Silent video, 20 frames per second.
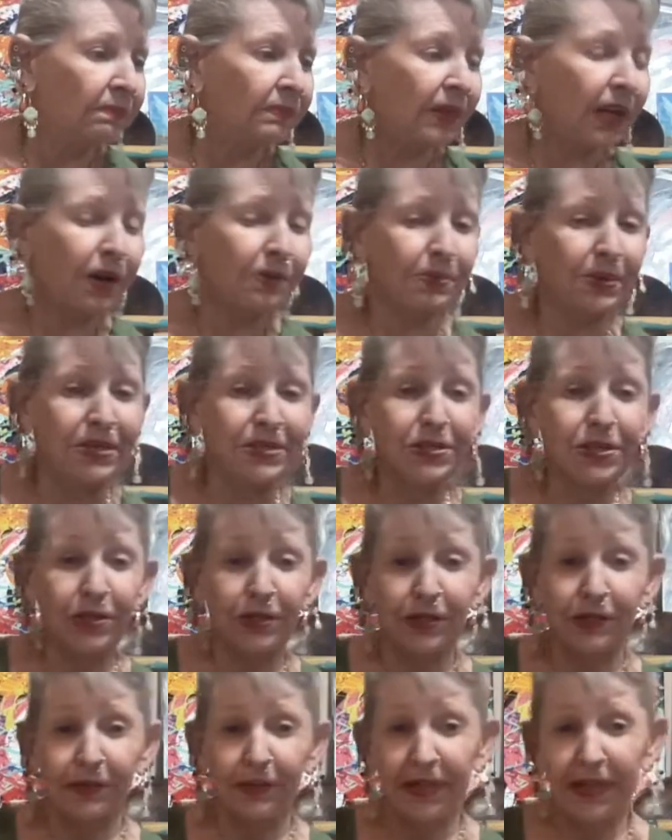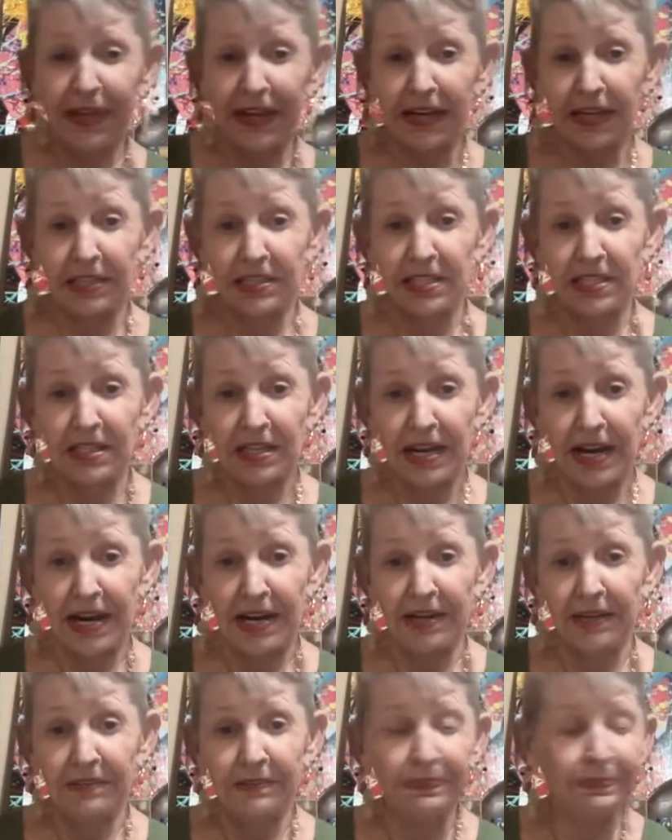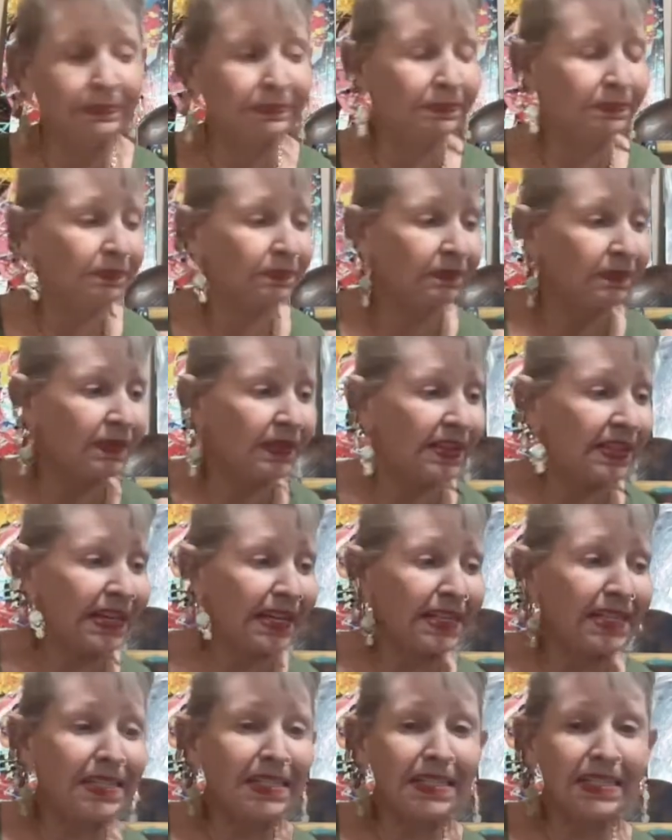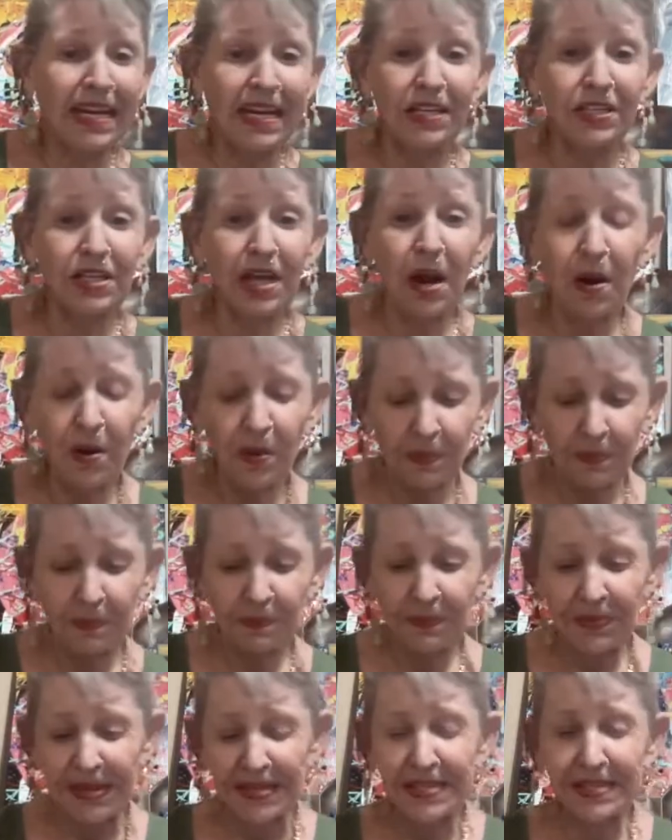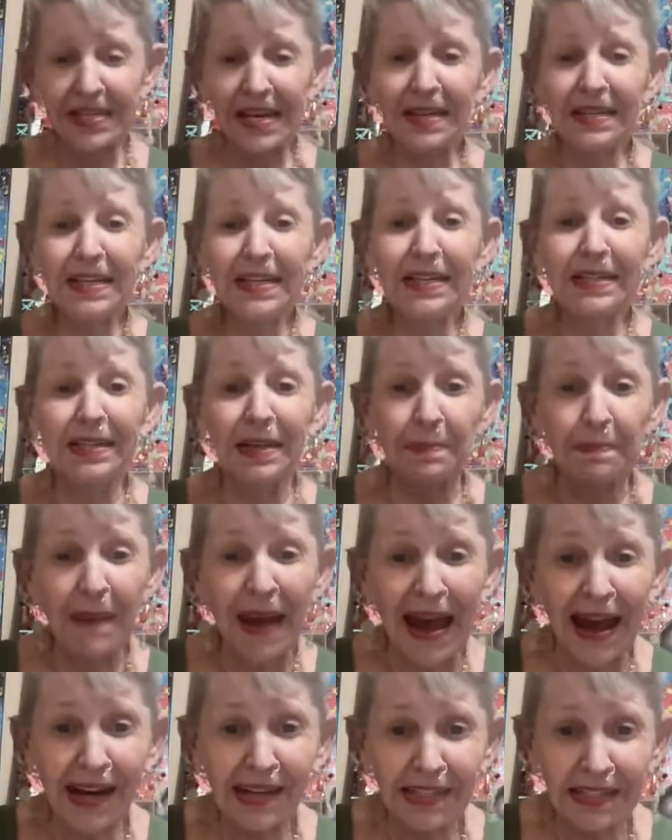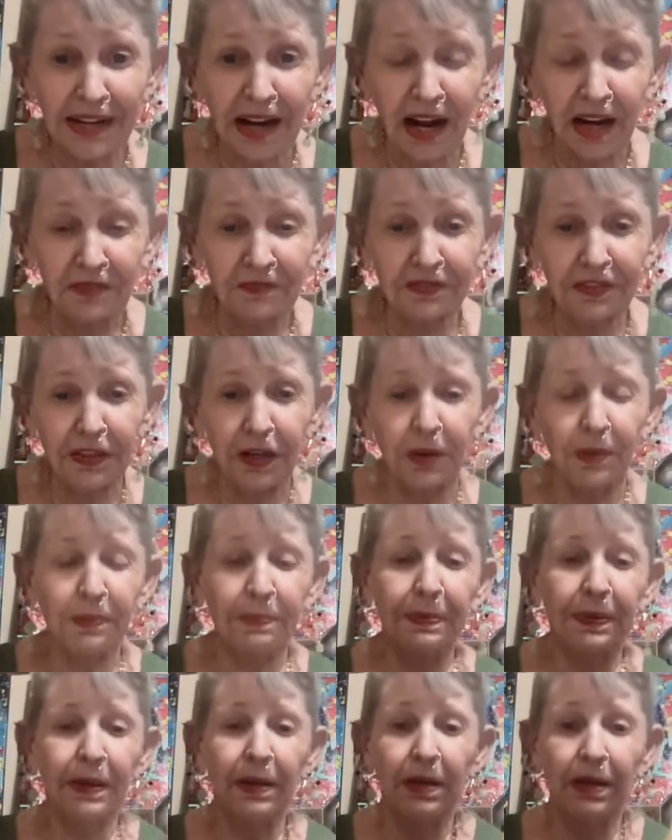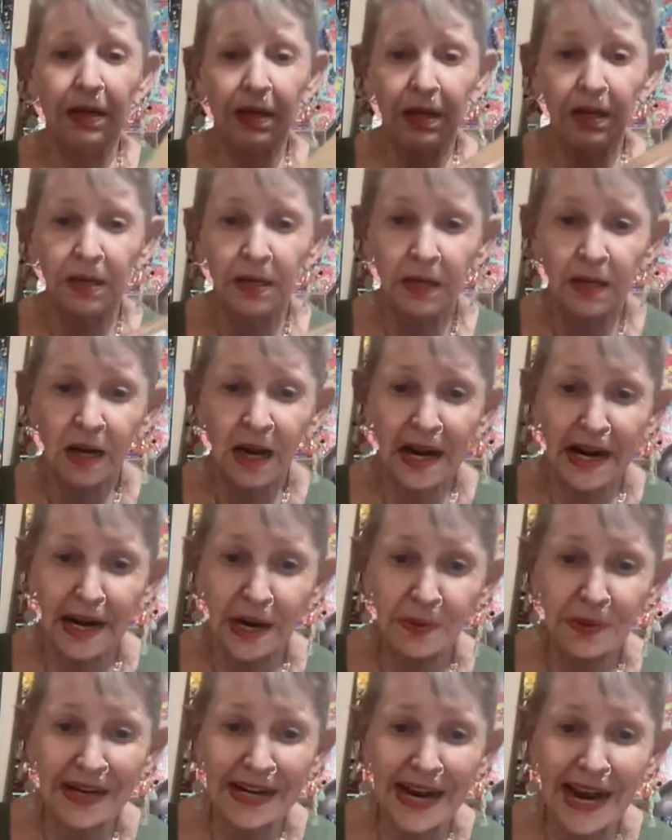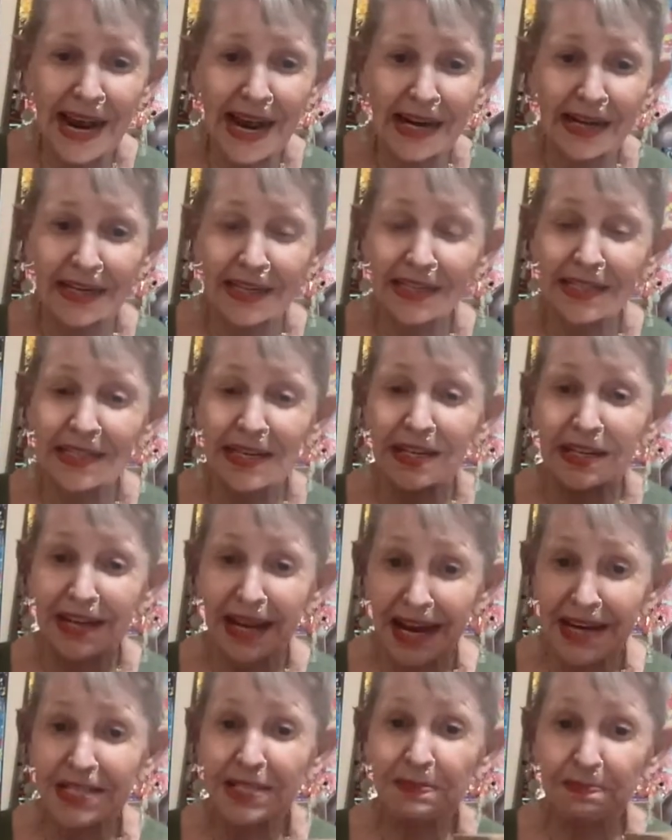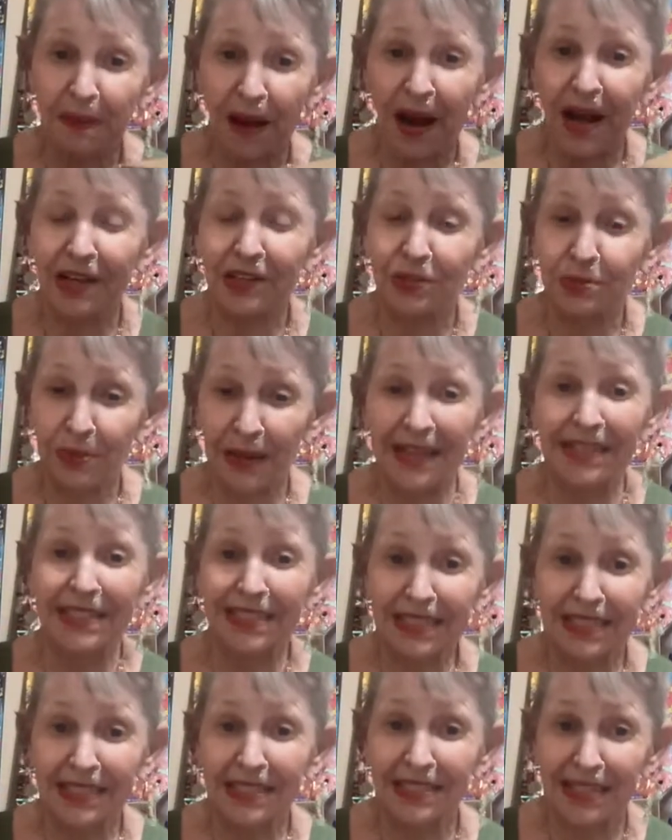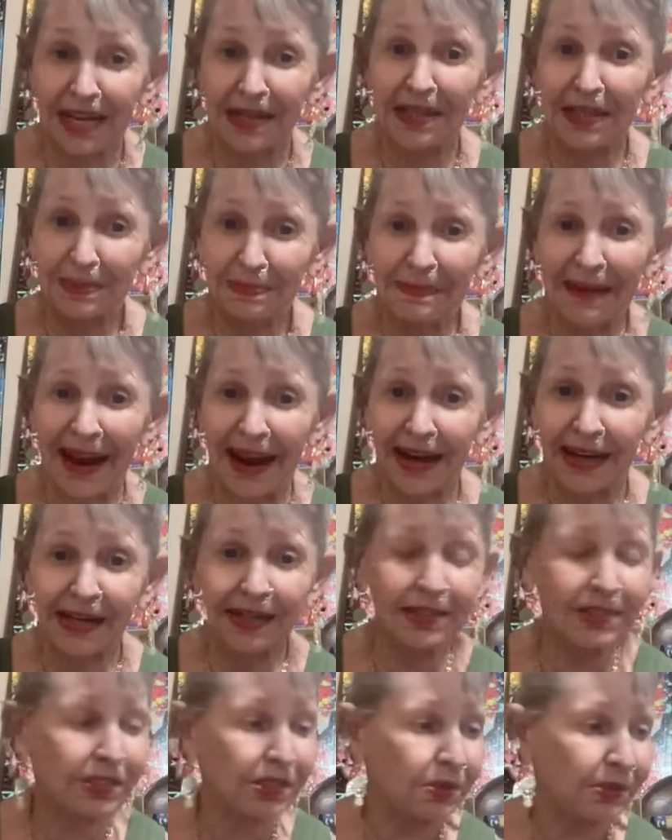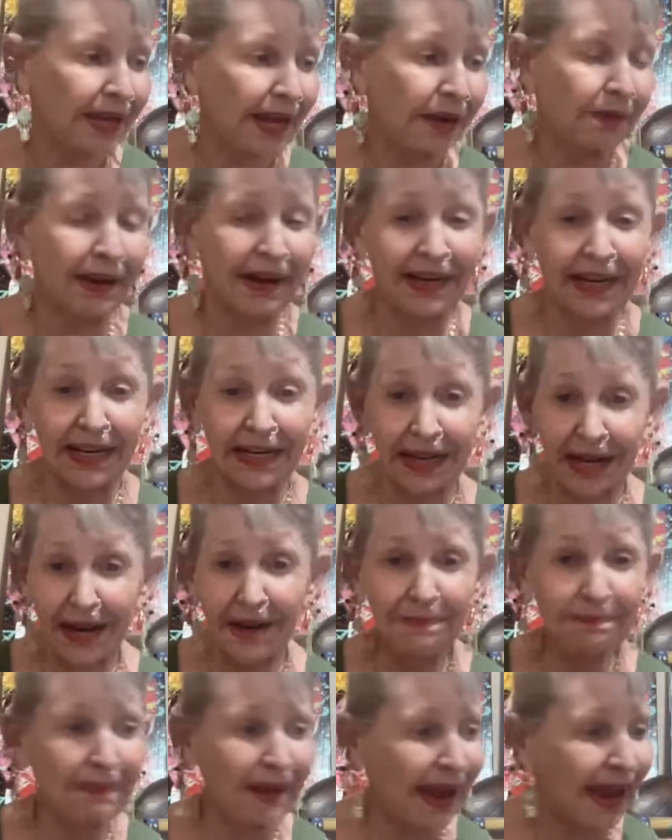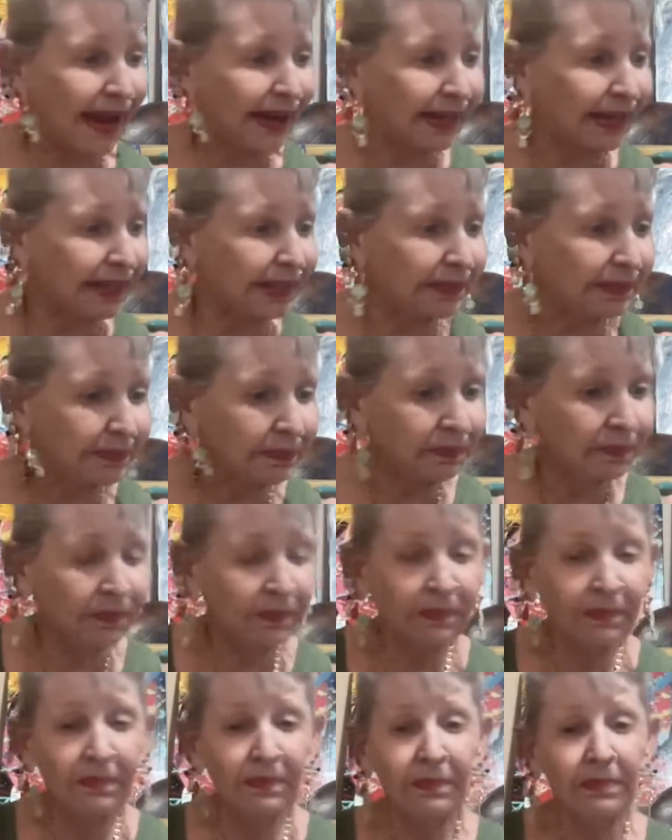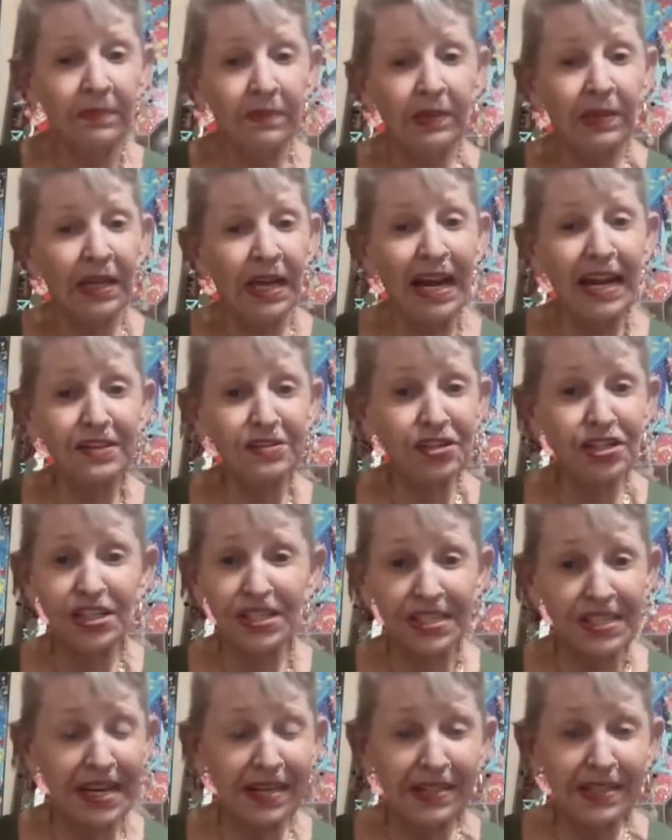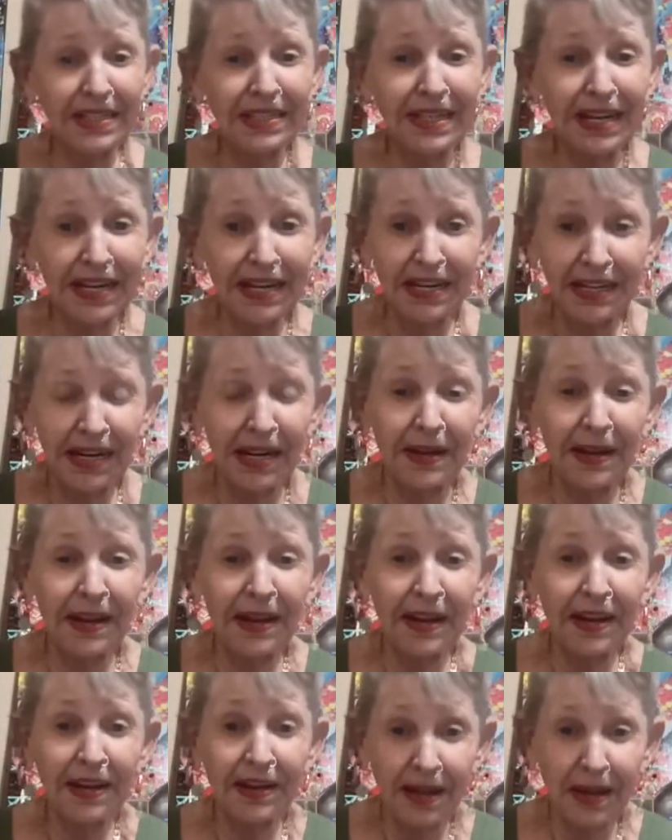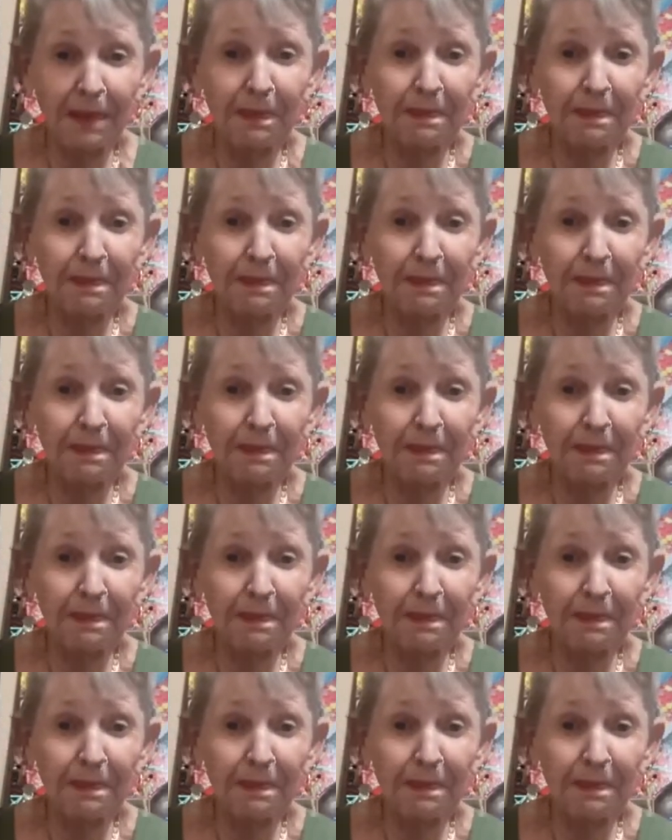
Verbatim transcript: a return thing today. Then he says, oh, send it in a padded envelope. I already had it in a nice box ready to send it back, so now I got to unpack it, and just send it in a, a